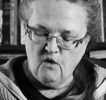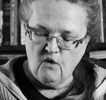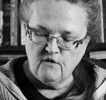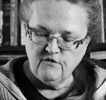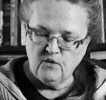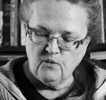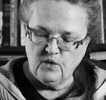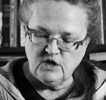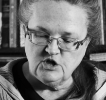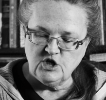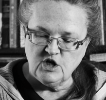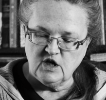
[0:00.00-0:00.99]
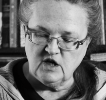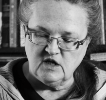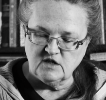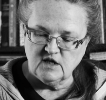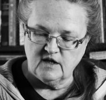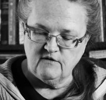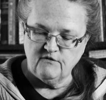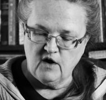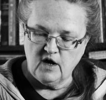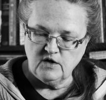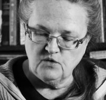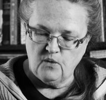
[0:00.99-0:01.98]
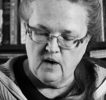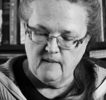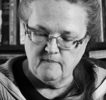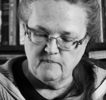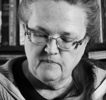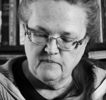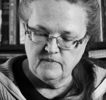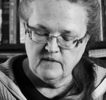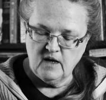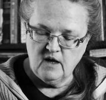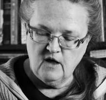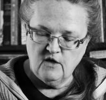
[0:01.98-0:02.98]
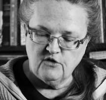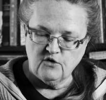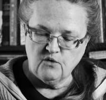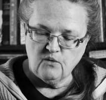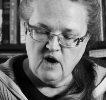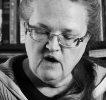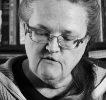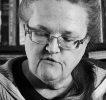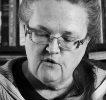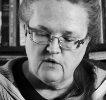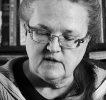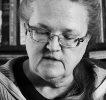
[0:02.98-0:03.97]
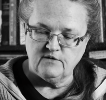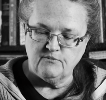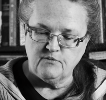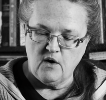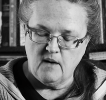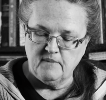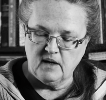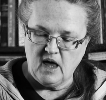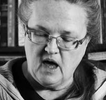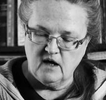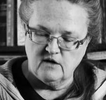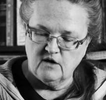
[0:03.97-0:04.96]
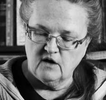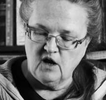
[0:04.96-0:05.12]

or for which he can easily find one. The great force of propaganda